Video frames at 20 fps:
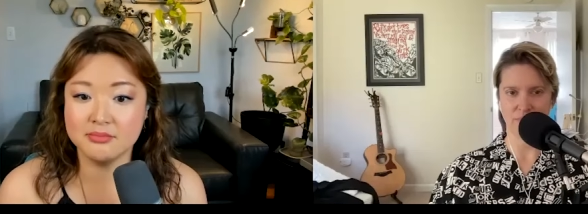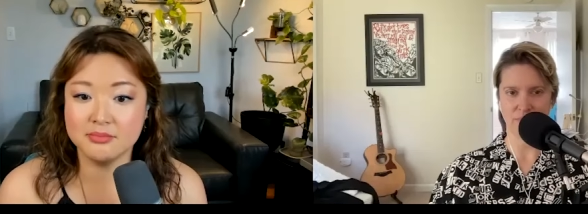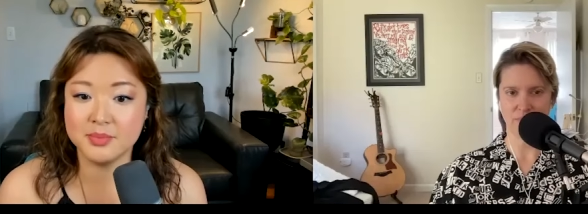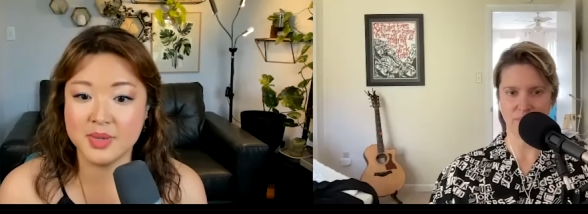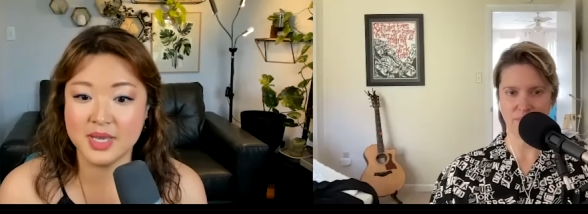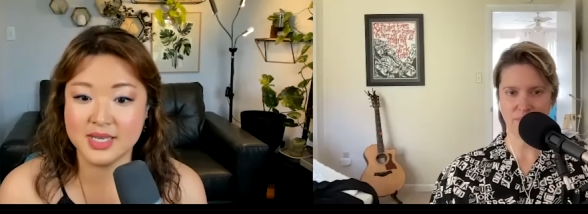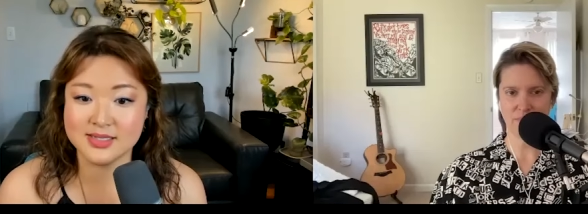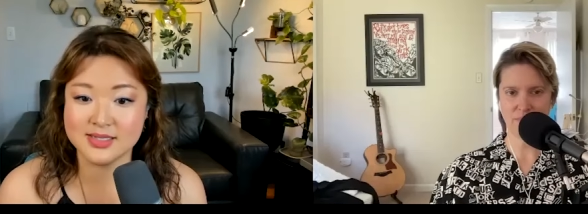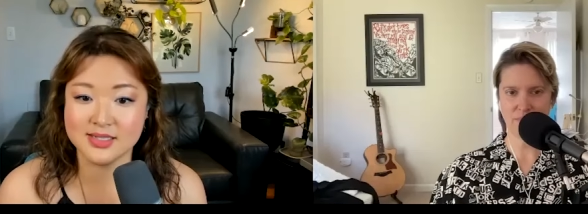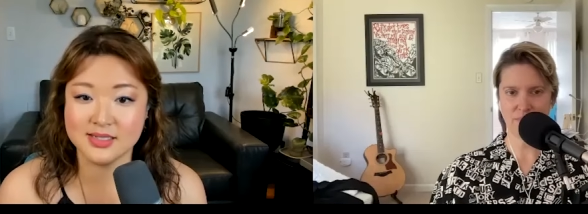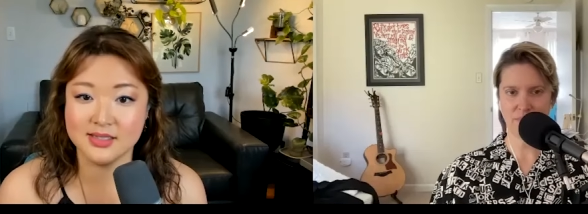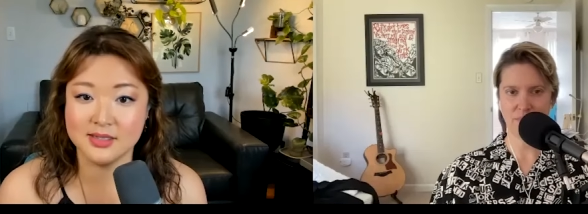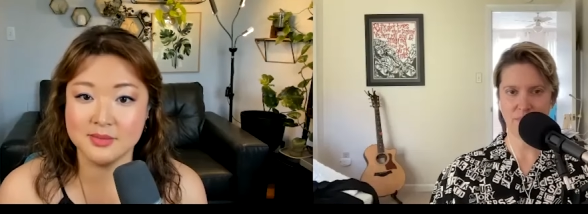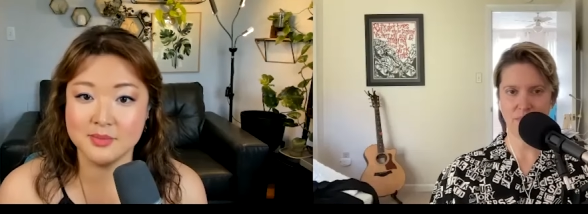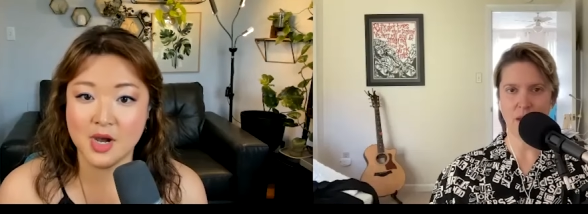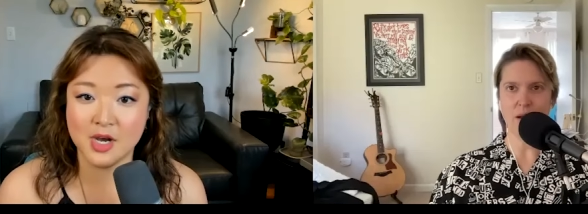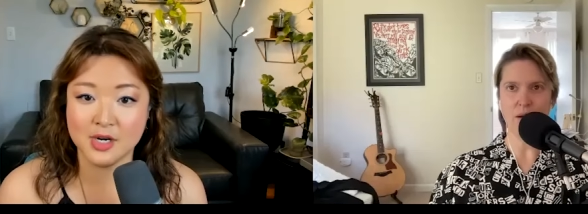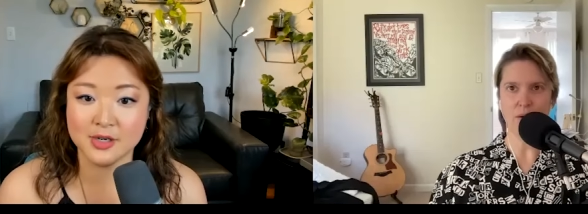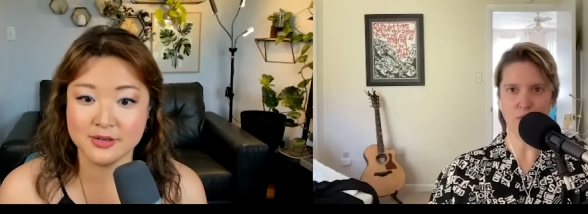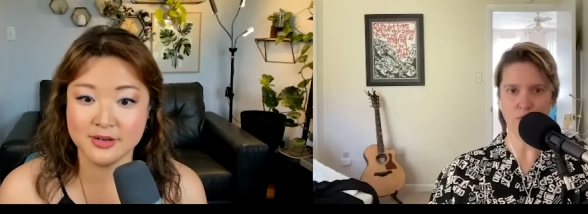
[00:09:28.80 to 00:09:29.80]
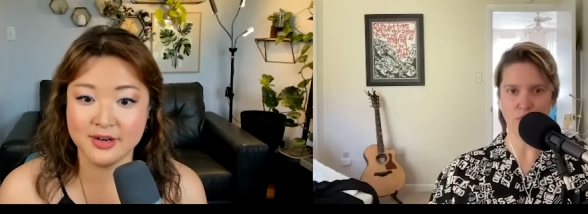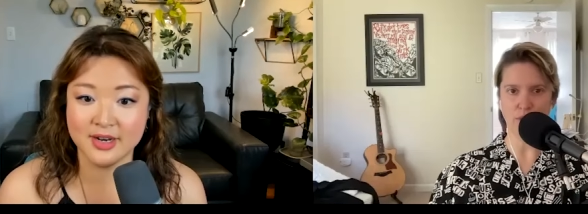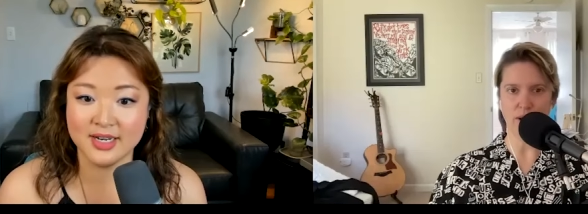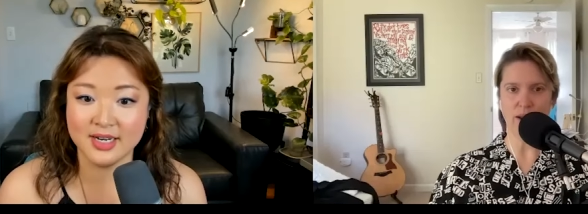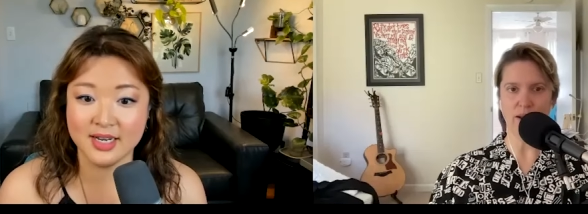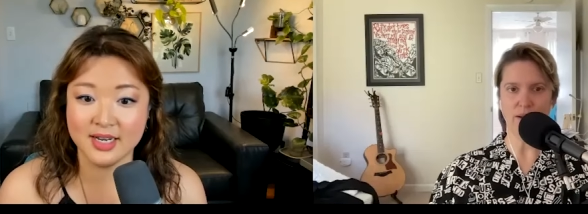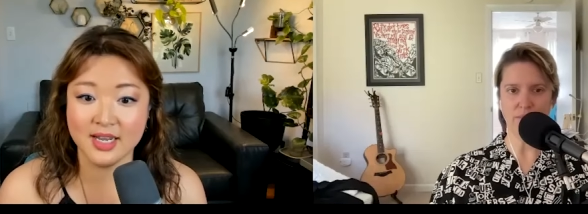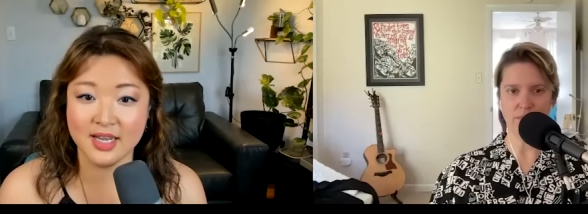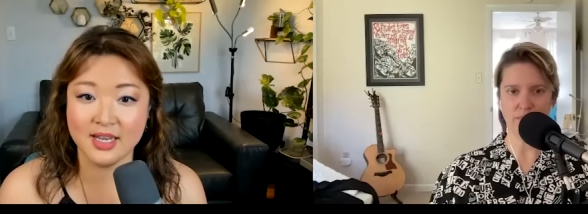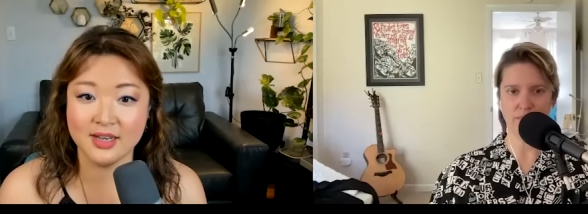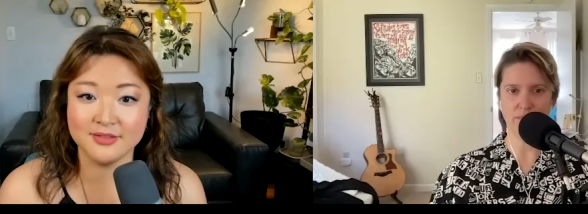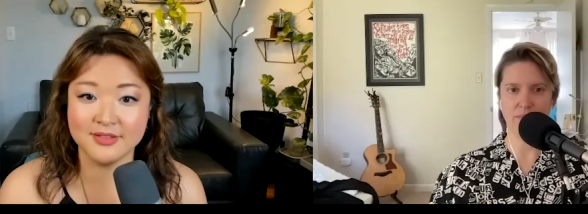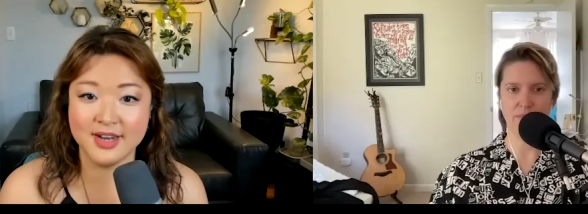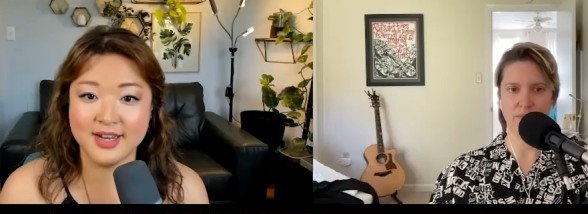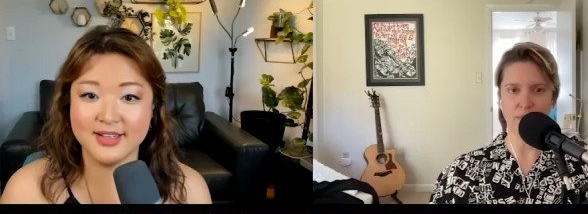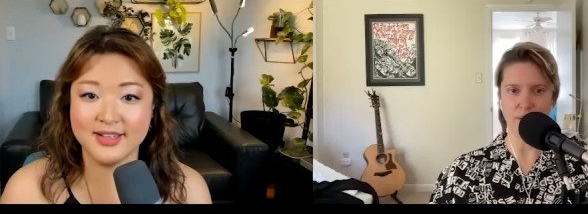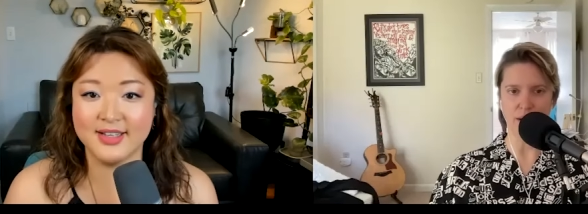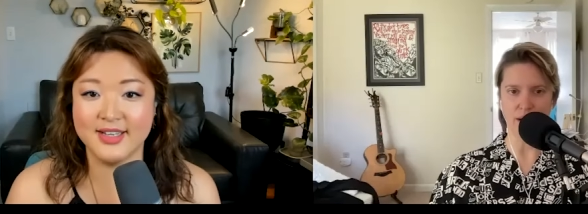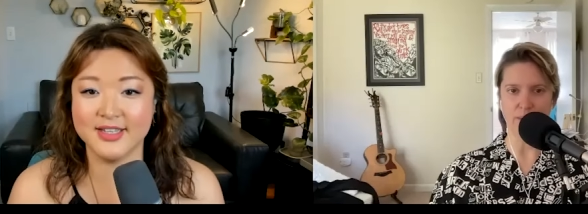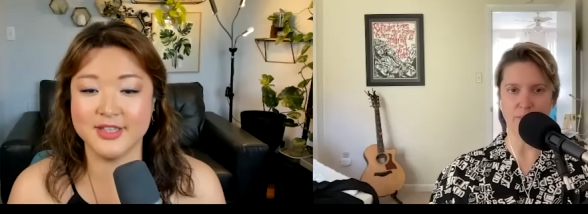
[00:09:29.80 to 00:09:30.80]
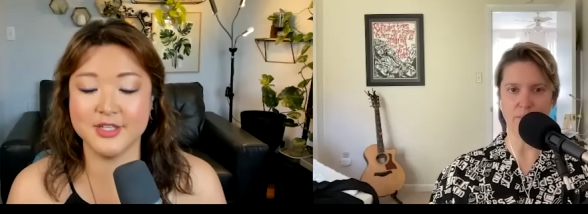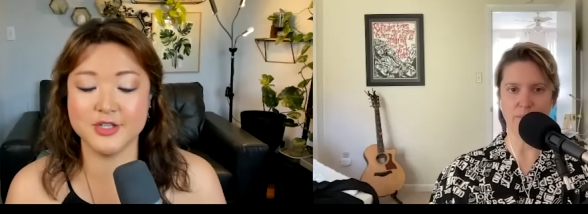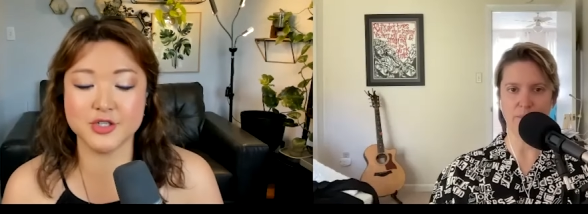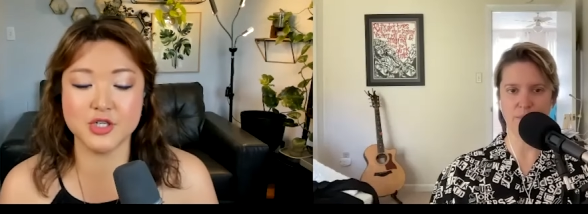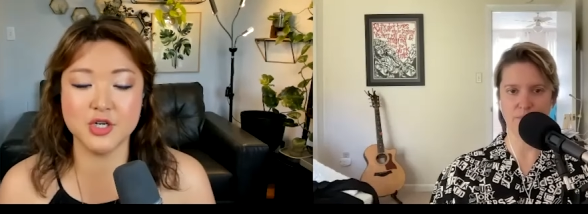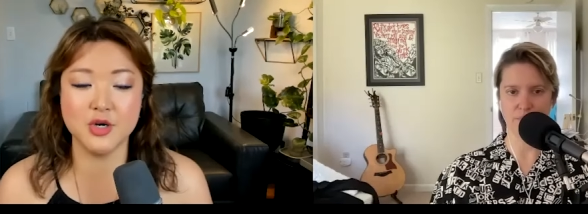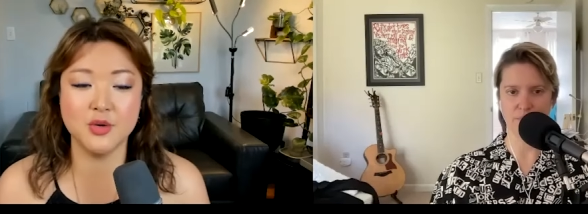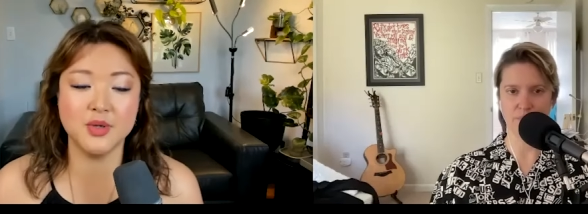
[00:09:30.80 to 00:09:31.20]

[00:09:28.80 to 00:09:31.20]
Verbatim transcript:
Speaker 1: basically moderating right. it right? right like there's no